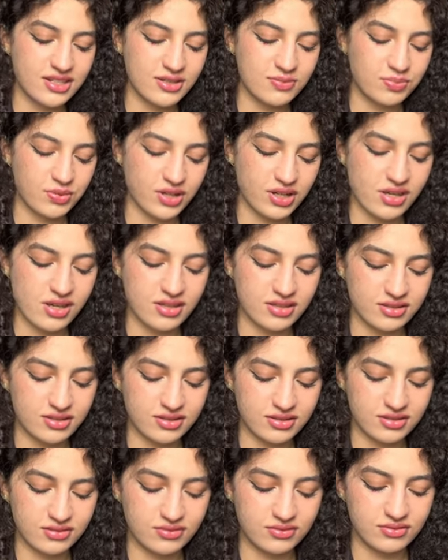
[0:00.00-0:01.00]
is pretty...
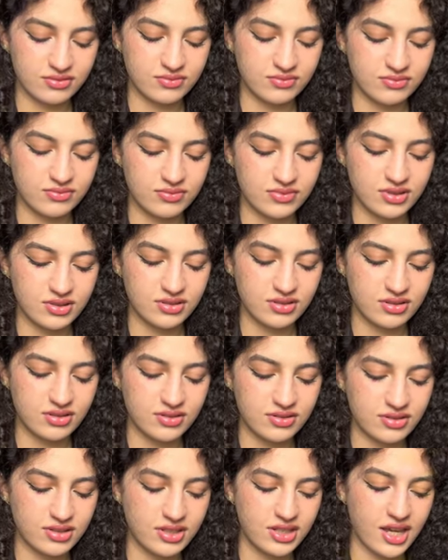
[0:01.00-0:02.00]

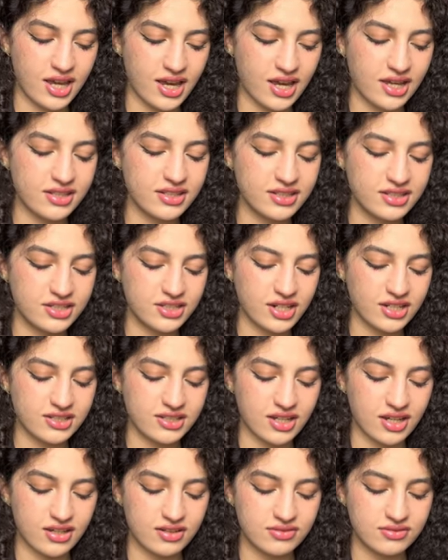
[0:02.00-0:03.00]
Yeah, this checks
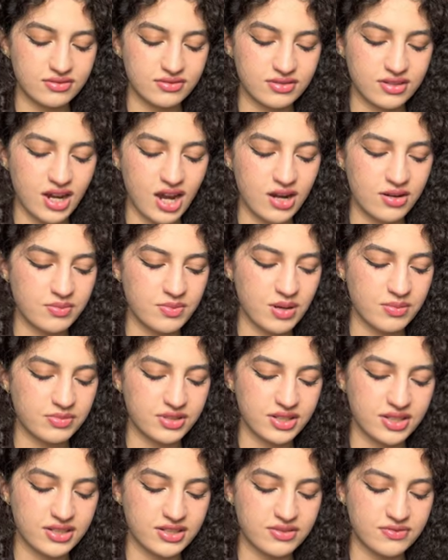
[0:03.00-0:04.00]
out. I remember
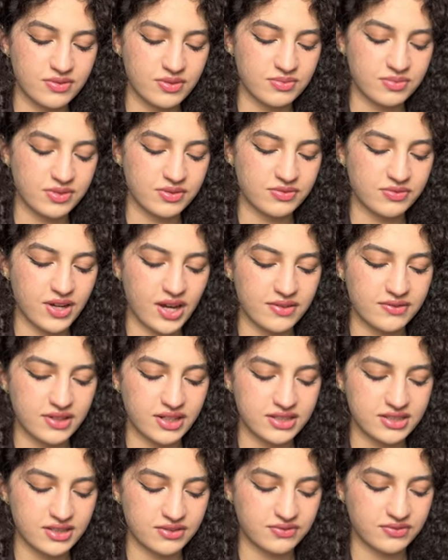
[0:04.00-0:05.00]
this from the Five
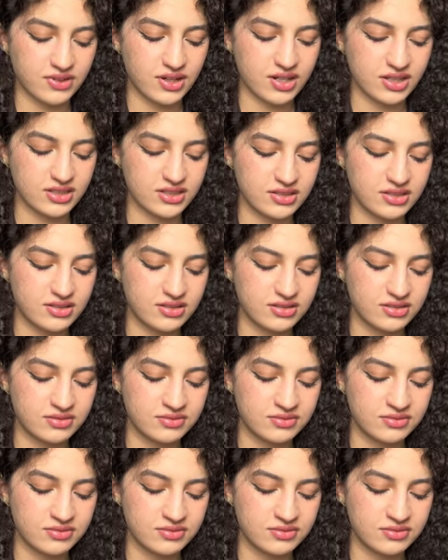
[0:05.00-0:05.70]
Nights at Freddy's.